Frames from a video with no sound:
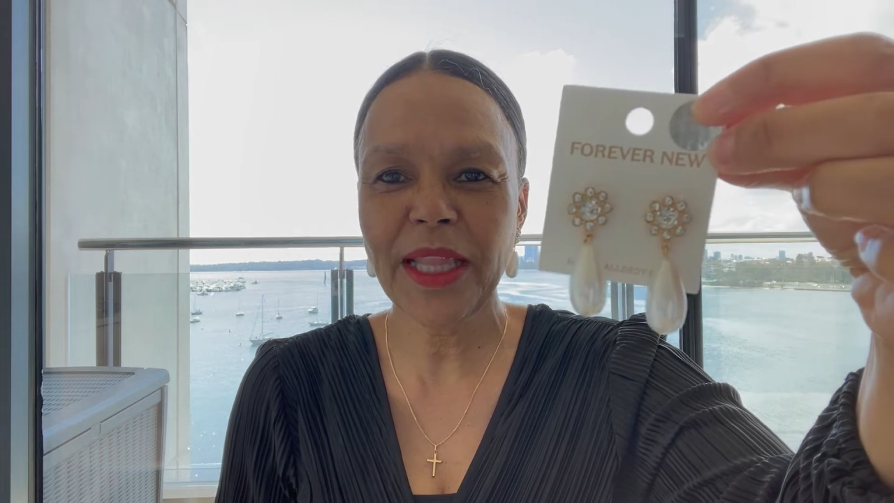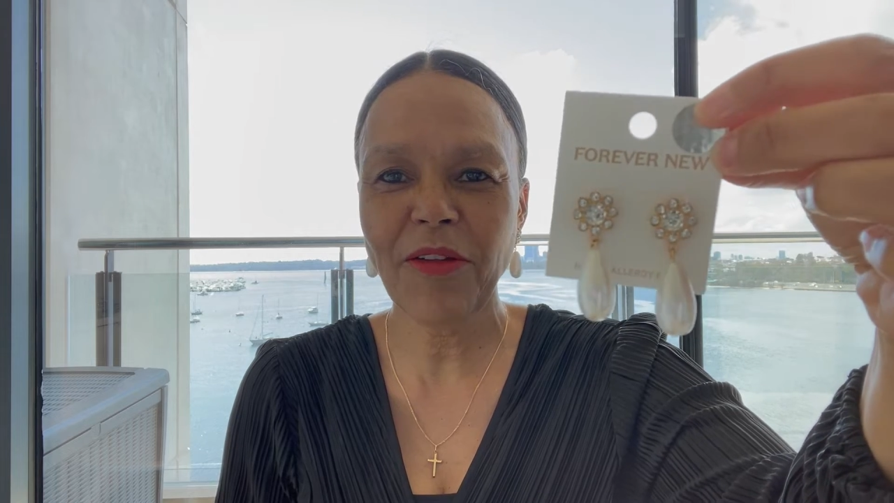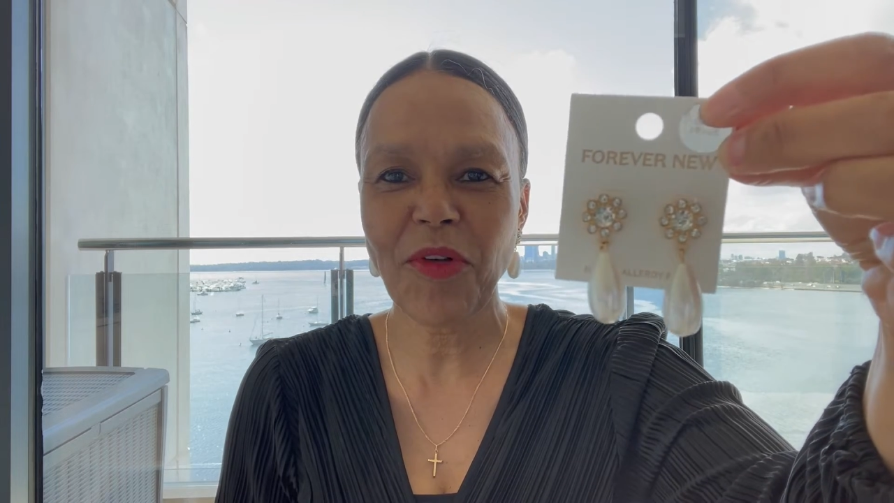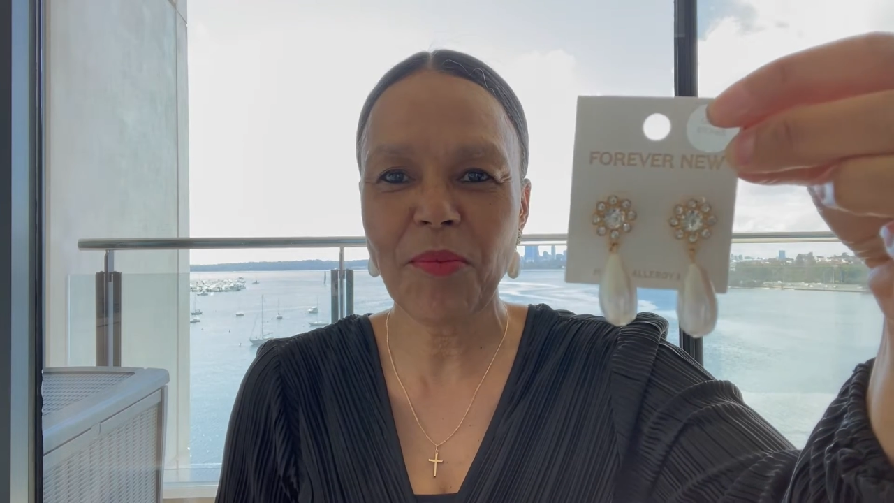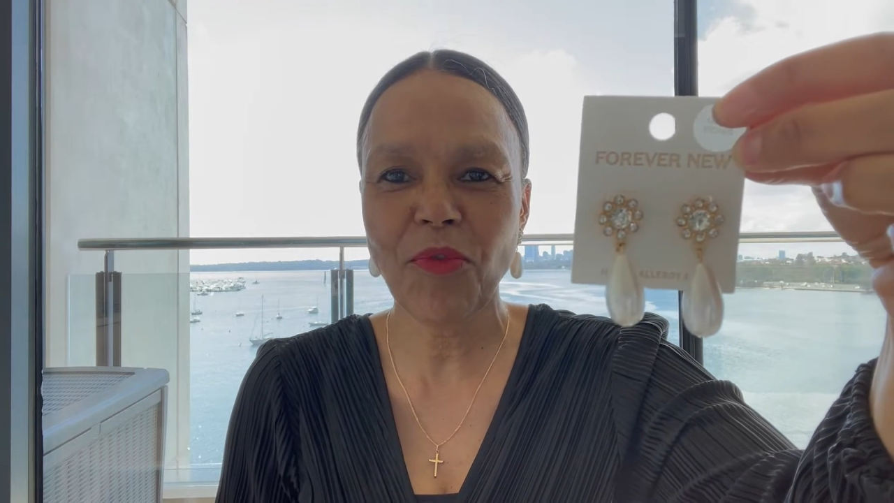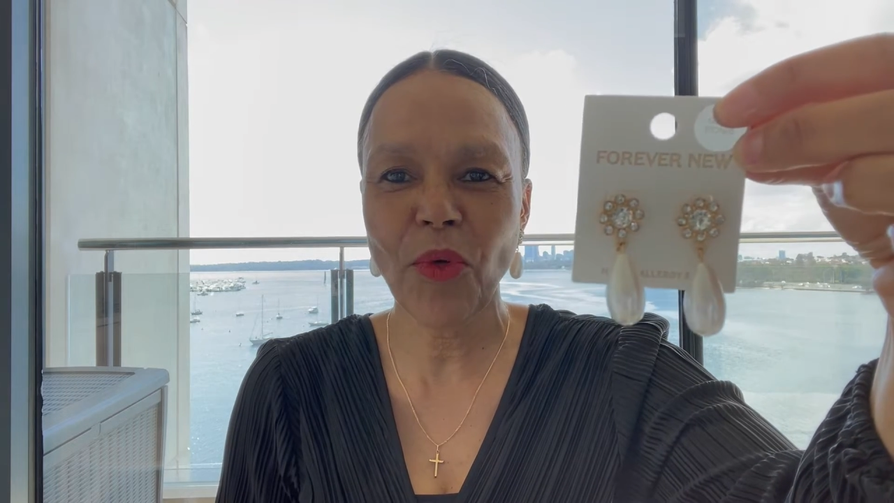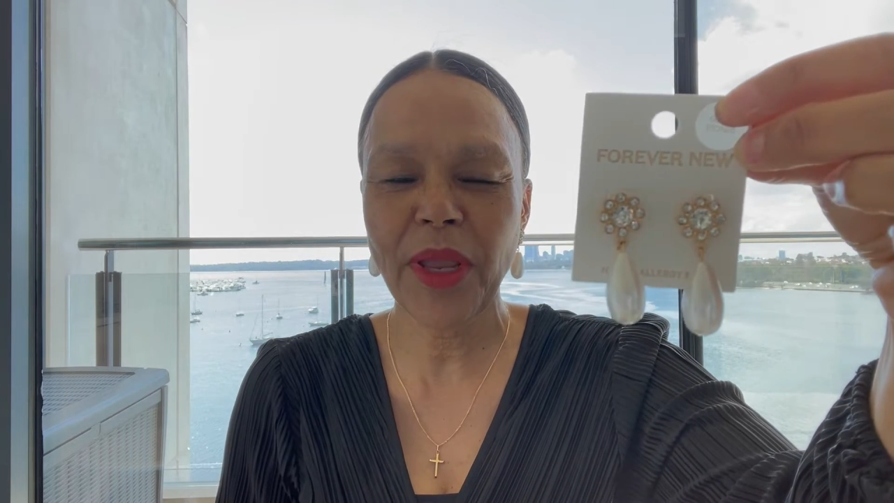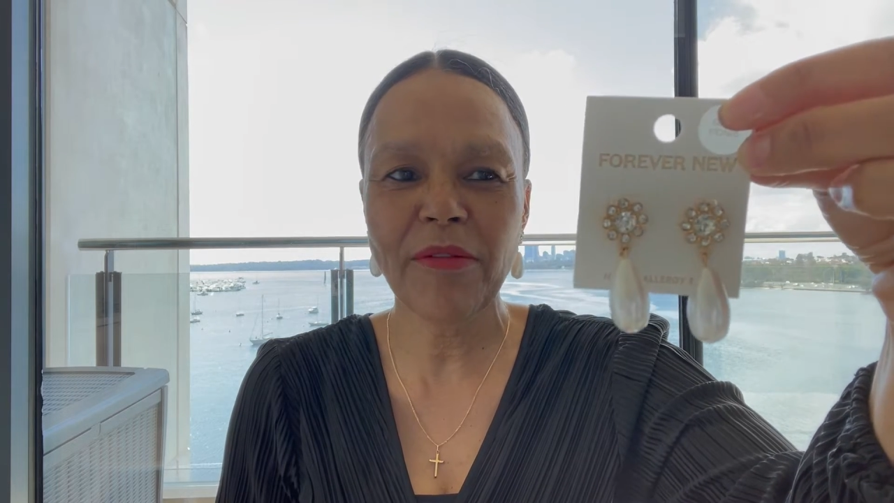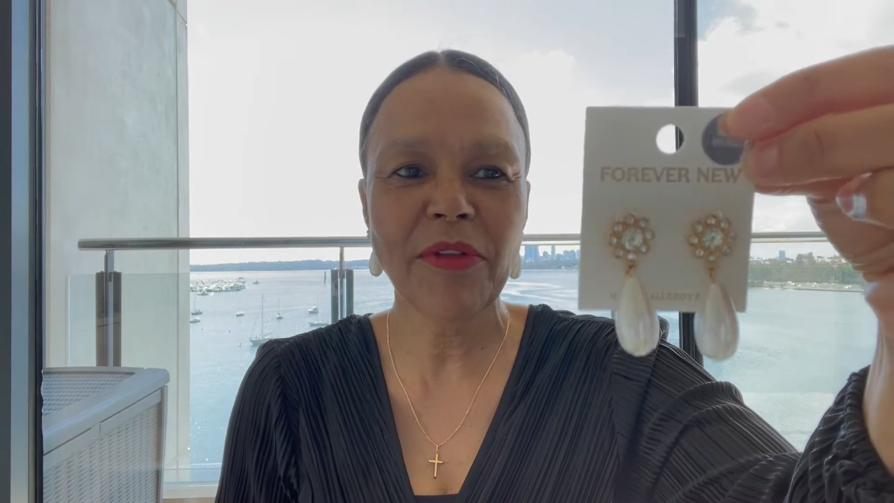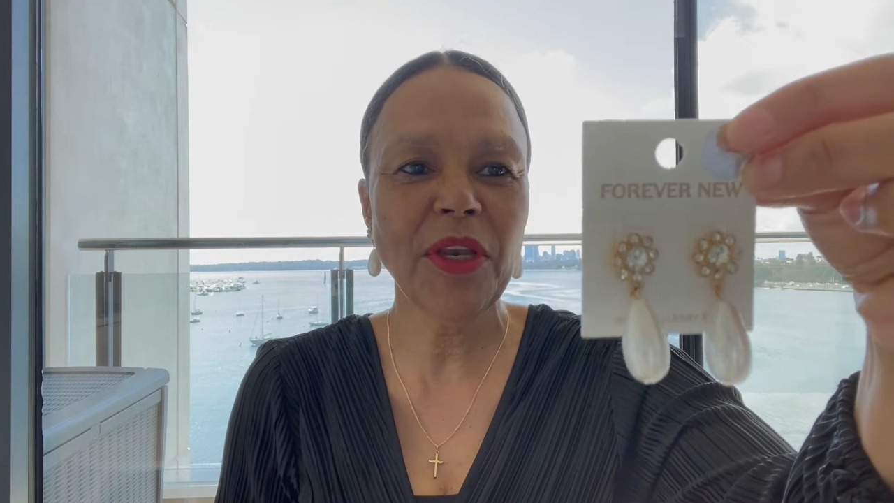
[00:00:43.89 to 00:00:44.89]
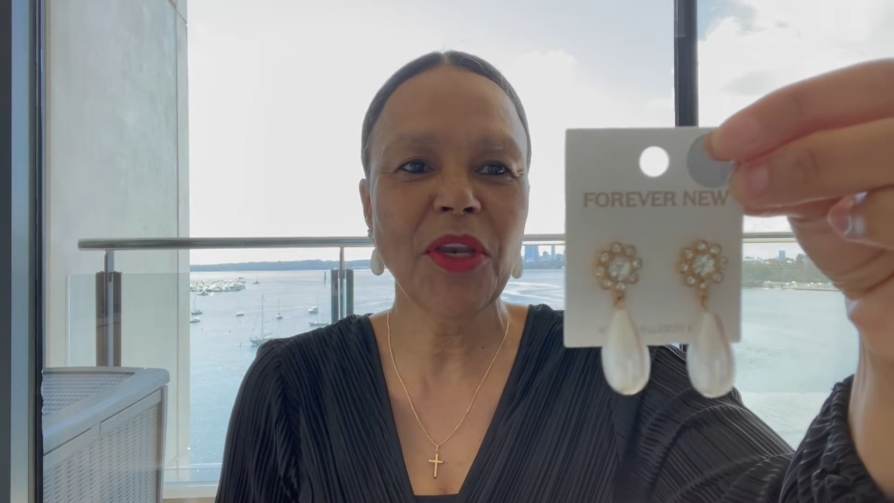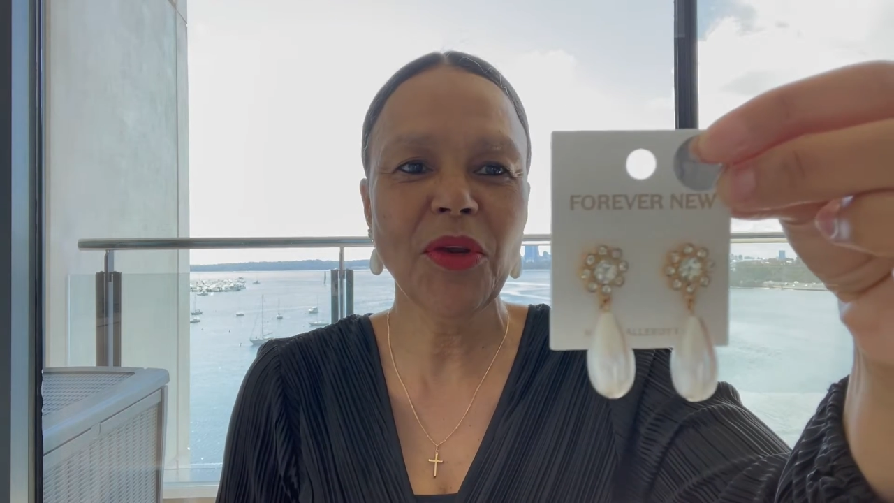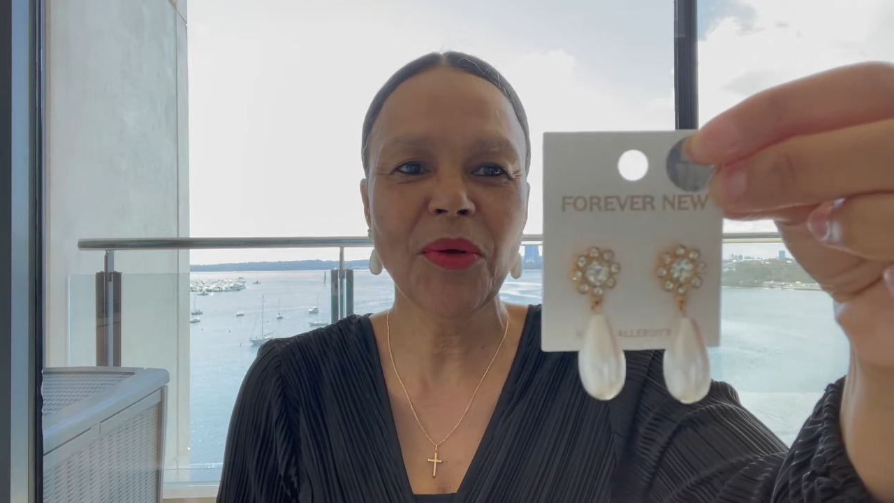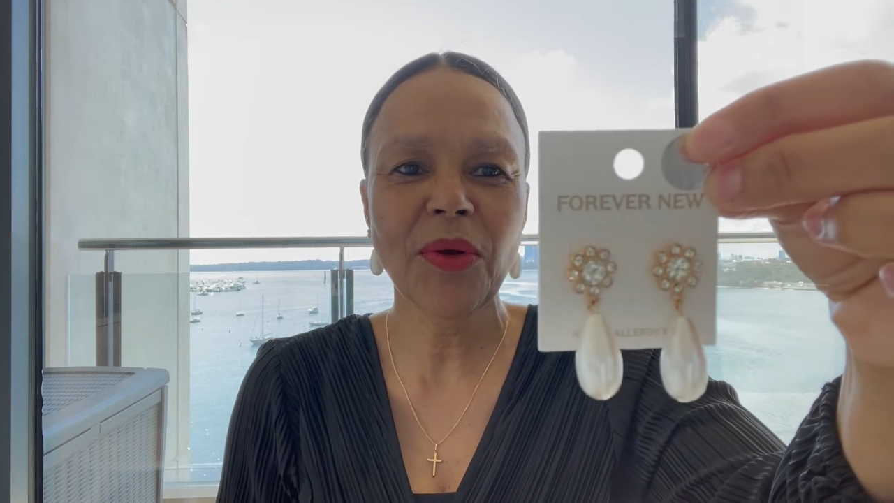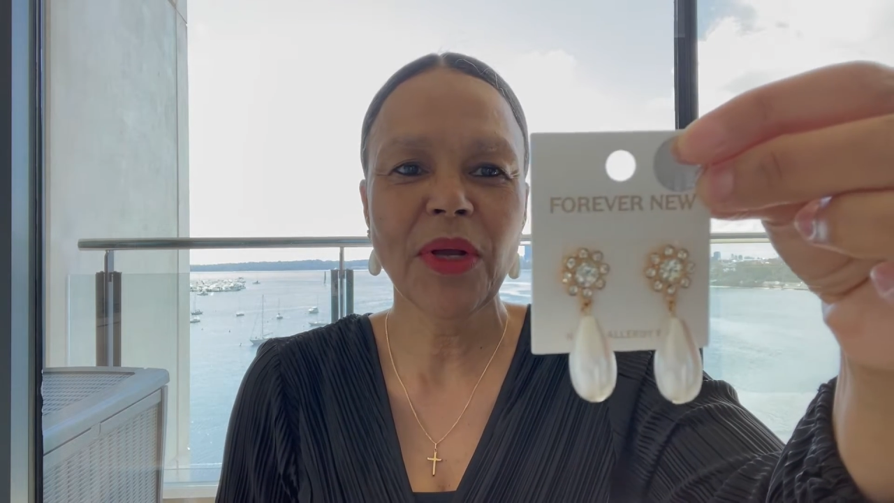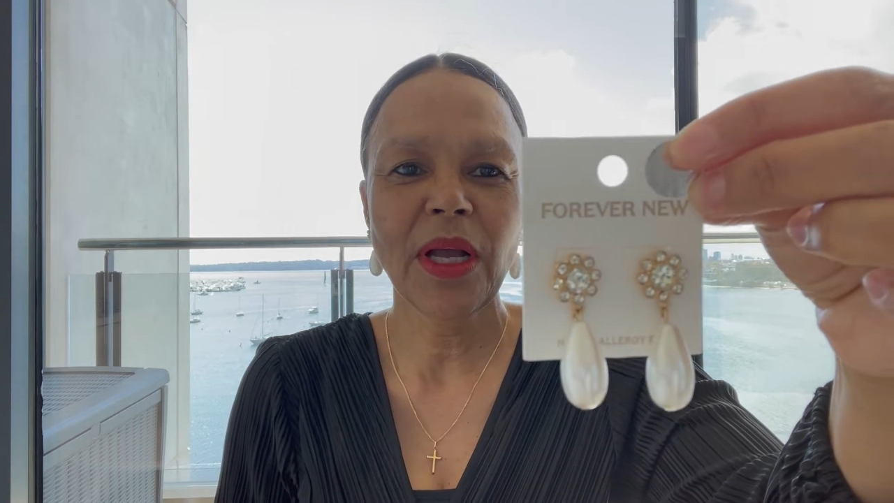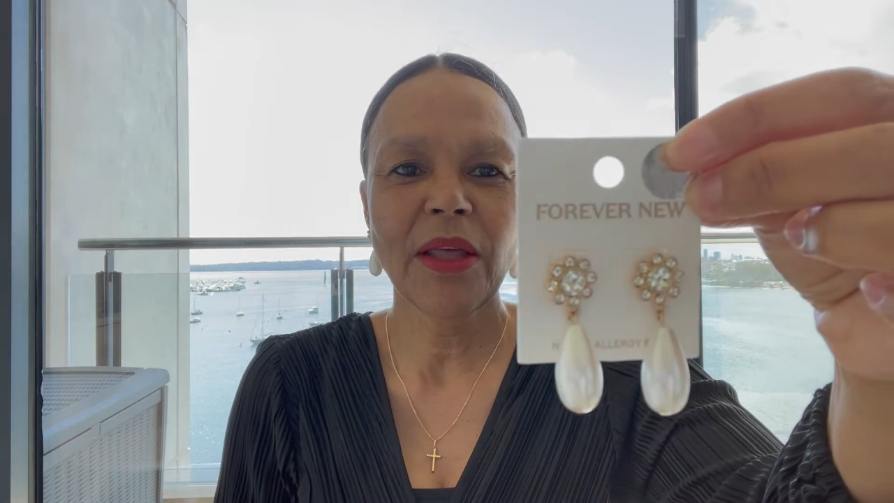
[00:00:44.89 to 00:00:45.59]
They're from Forever New.